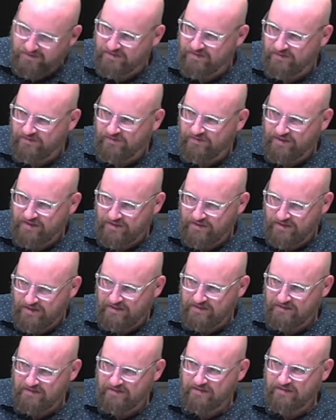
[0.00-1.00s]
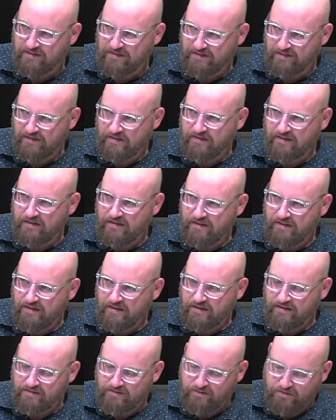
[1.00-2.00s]
sufficient
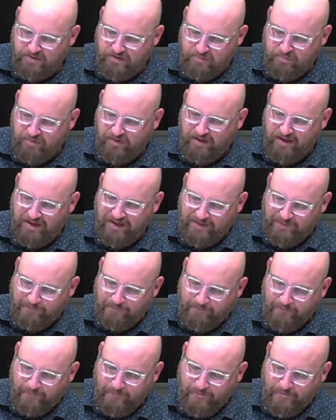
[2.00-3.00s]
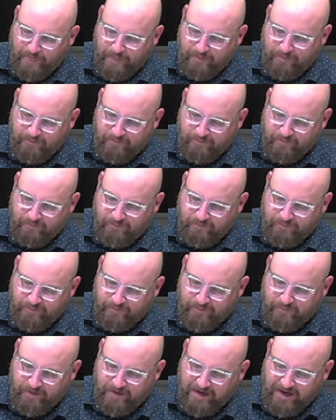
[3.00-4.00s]
to explain
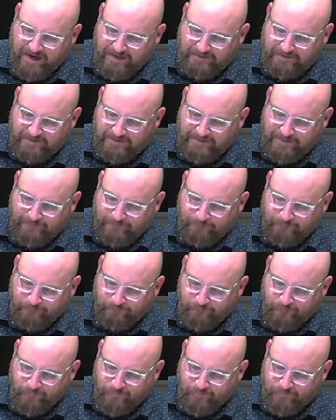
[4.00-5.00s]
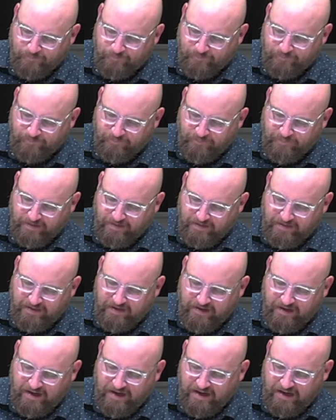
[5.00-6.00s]
reality.
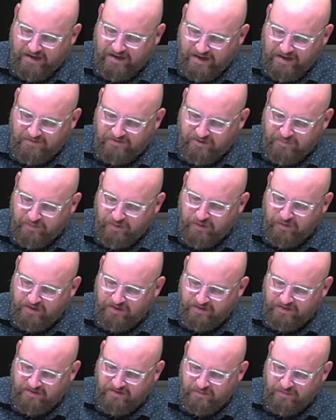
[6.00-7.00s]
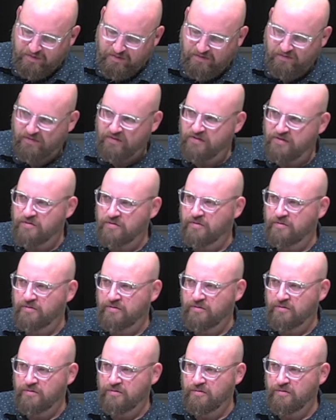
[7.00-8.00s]
Now, I've spoken to some individuals
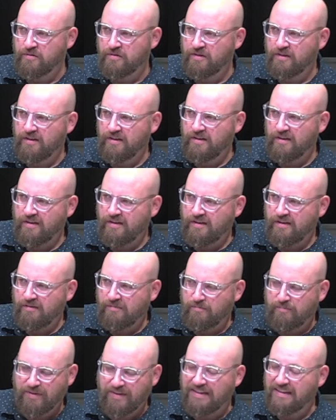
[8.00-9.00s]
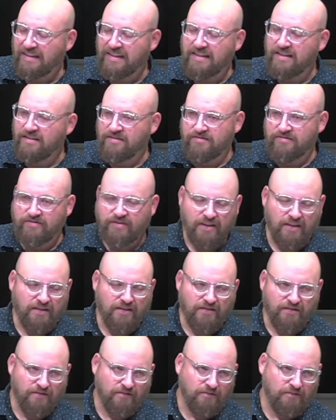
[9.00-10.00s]
who believe
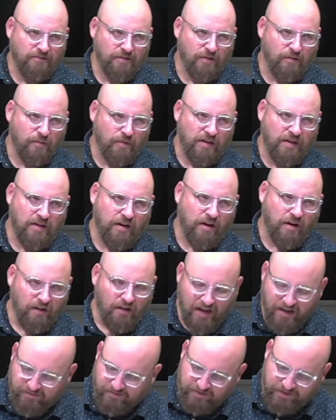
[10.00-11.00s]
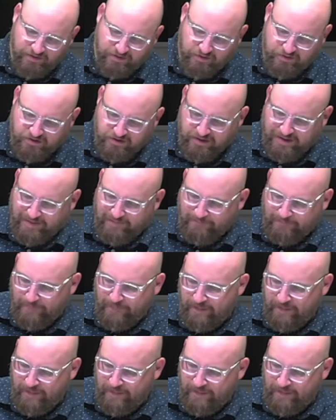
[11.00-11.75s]
in what we call evolution,